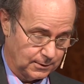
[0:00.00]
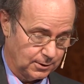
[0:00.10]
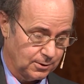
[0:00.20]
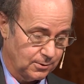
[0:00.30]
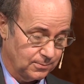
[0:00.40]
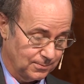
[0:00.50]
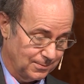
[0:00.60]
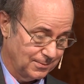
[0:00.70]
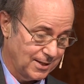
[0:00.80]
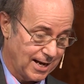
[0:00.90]
So
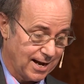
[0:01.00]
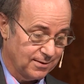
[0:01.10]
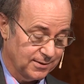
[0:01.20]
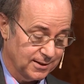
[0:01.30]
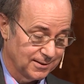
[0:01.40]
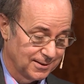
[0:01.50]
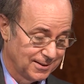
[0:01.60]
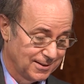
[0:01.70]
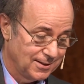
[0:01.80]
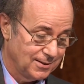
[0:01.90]
they have a
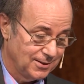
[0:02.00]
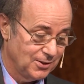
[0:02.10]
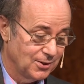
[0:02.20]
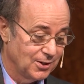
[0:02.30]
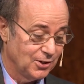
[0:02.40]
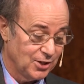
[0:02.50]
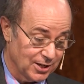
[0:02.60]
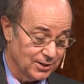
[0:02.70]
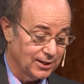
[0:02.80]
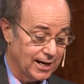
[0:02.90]

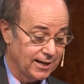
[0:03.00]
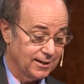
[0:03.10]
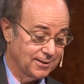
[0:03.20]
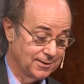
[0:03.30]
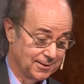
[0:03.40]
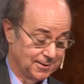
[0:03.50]
yin-like